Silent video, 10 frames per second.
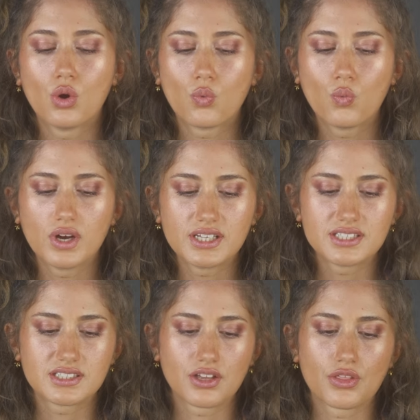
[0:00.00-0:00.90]

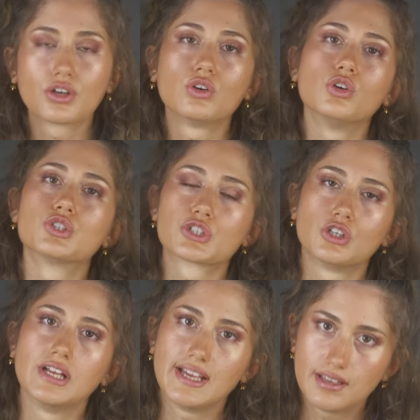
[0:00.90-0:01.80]
was the
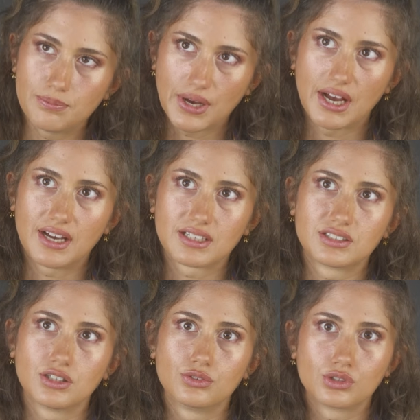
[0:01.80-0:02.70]
cultural
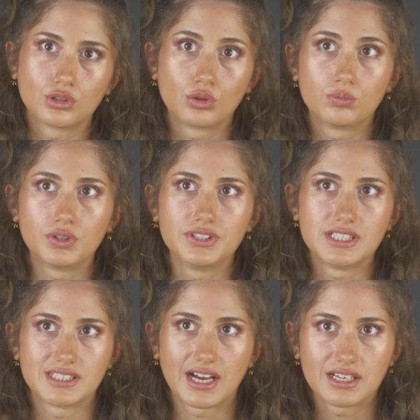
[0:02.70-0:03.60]
impact of global
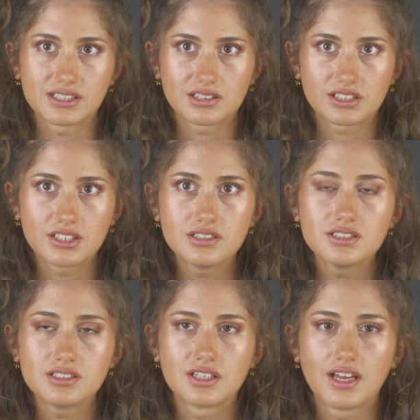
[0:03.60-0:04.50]

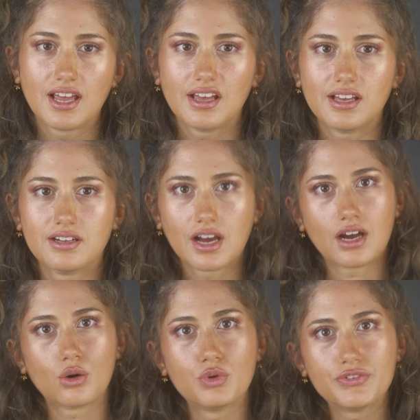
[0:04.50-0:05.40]
disasters and
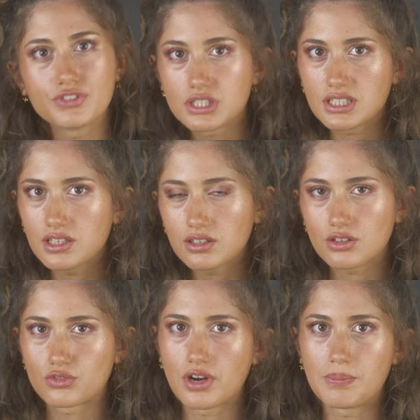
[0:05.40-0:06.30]
how we've seen
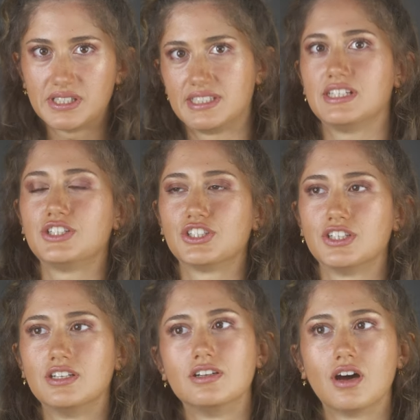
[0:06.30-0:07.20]
a
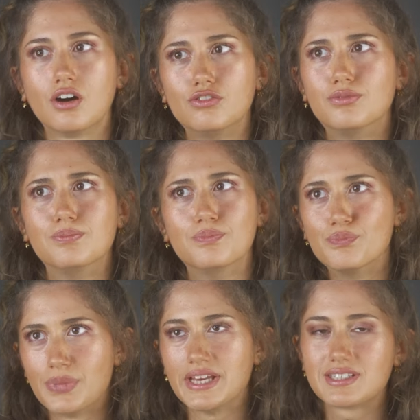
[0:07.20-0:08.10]
repetition of
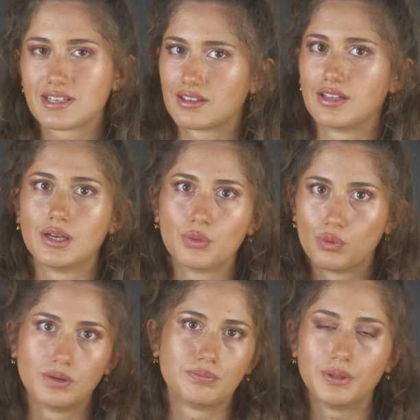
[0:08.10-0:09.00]
basically
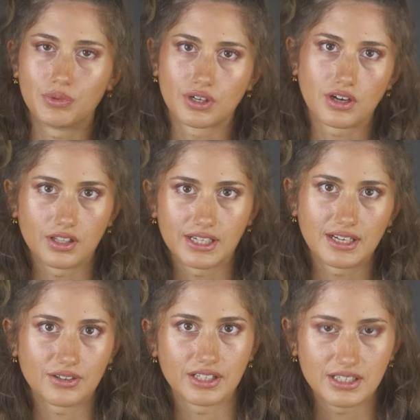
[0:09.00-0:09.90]
what people are calling
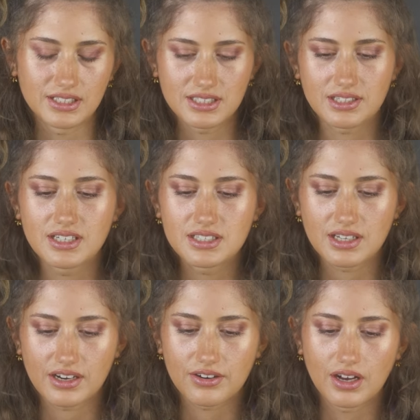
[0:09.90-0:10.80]
now the indie sleaze
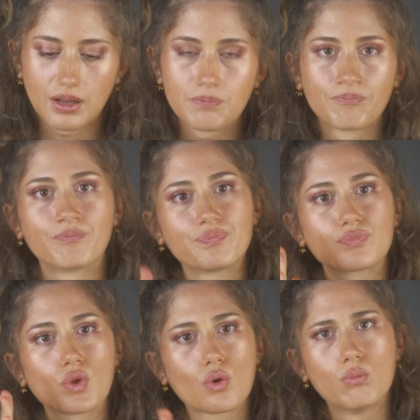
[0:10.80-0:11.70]
era
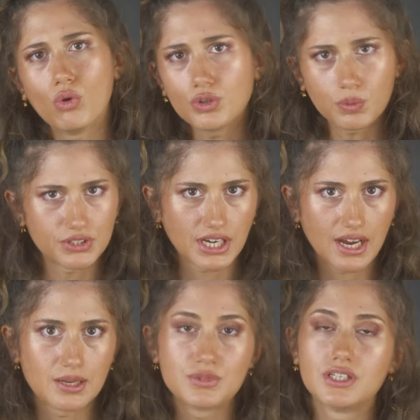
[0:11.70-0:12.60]
multiple
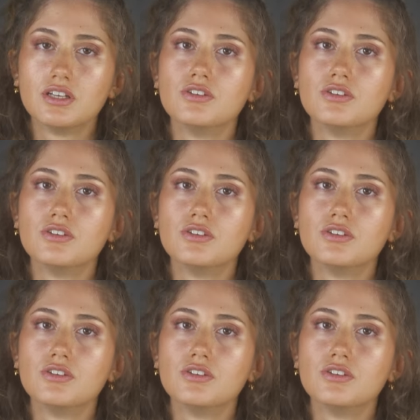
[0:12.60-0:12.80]
times and